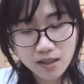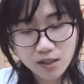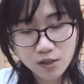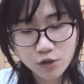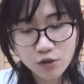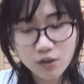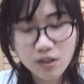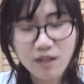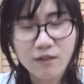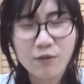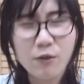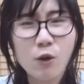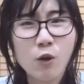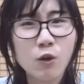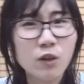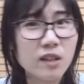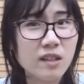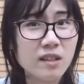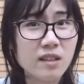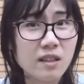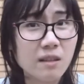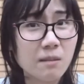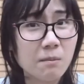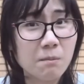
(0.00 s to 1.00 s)
I should have
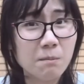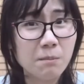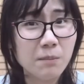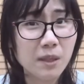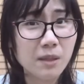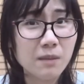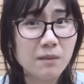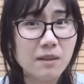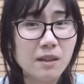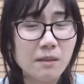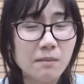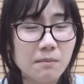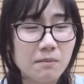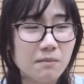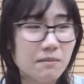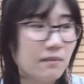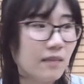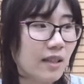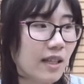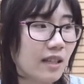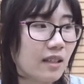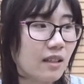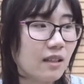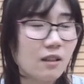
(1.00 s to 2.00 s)
ordered a bit,
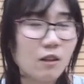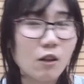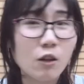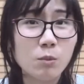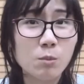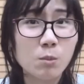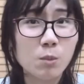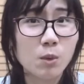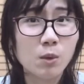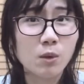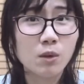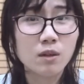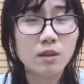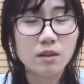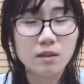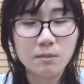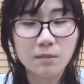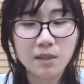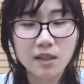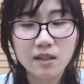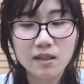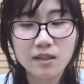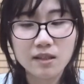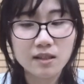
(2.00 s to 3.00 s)
like a lot more,
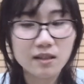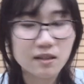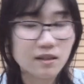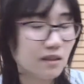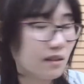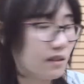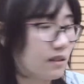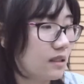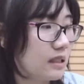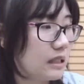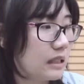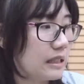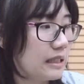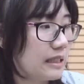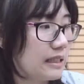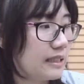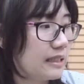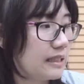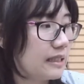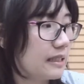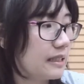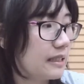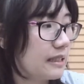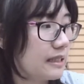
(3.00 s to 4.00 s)
because
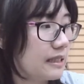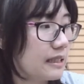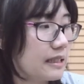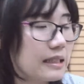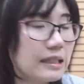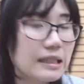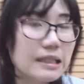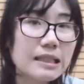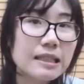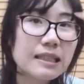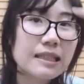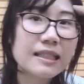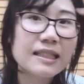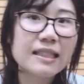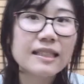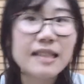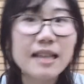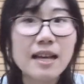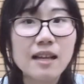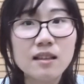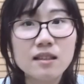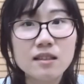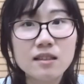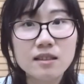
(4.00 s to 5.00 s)
the
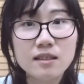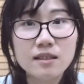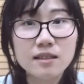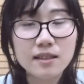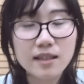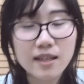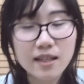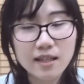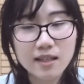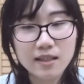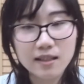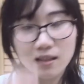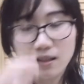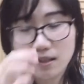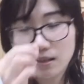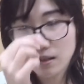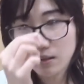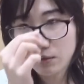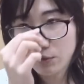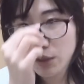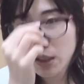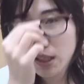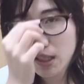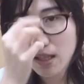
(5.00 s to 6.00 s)

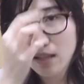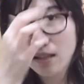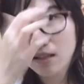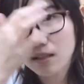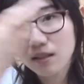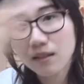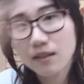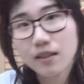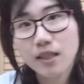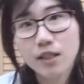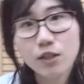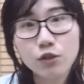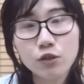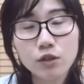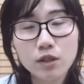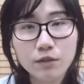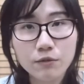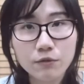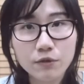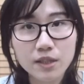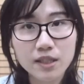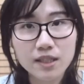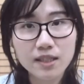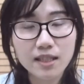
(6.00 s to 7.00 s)
reseller
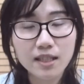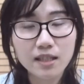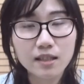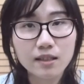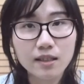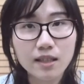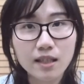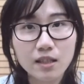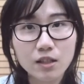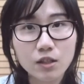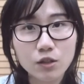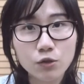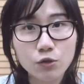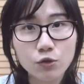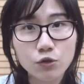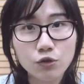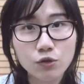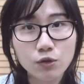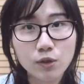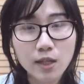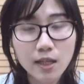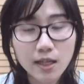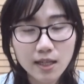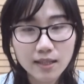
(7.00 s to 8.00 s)
actually first stated that
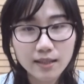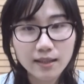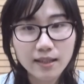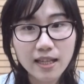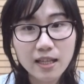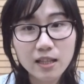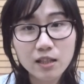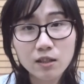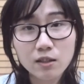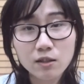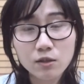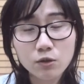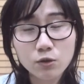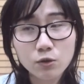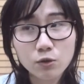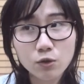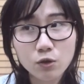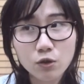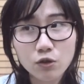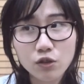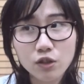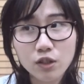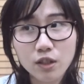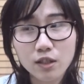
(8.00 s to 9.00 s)
they do
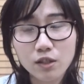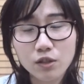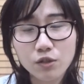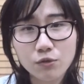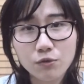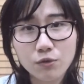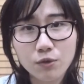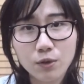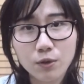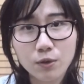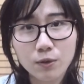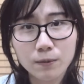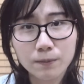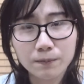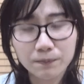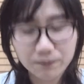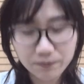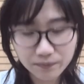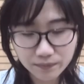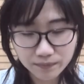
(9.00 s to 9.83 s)
not charge for